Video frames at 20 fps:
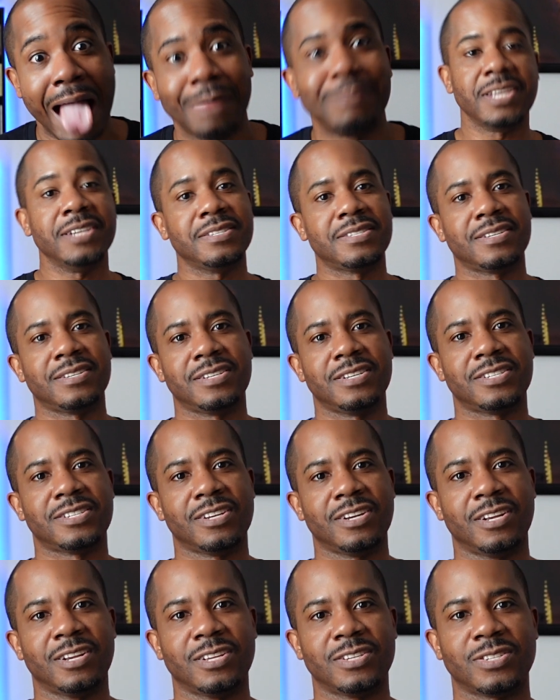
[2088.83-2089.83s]
This
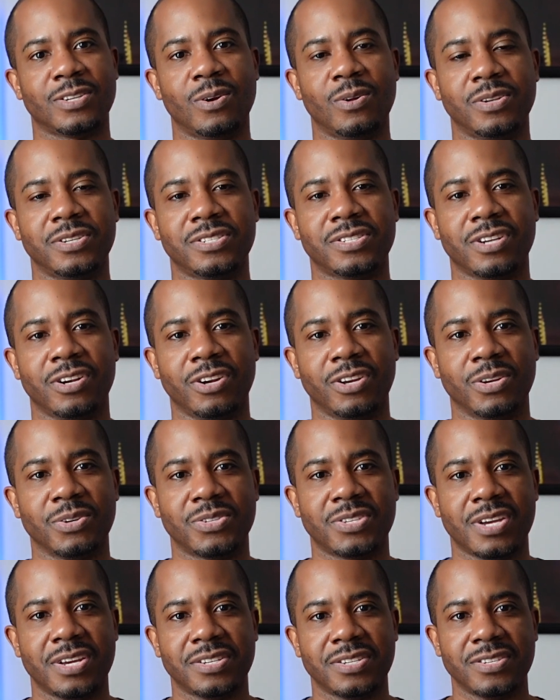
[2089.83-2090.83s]
edition of the Soul and Stereo
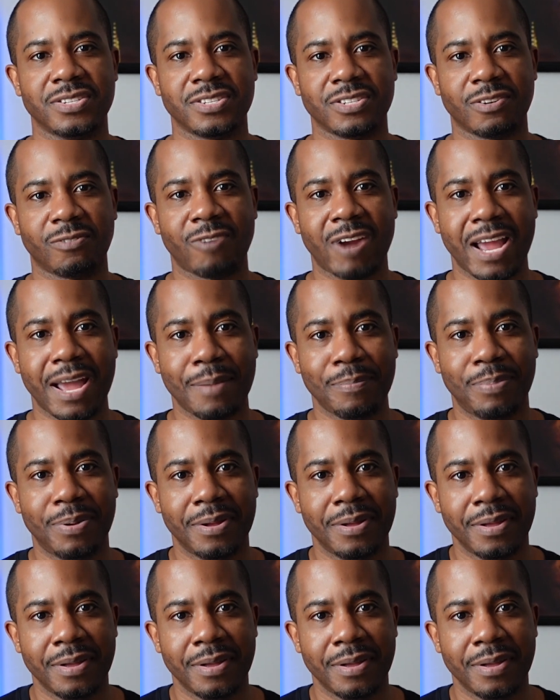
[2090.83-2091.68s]
Sessions is a wrap.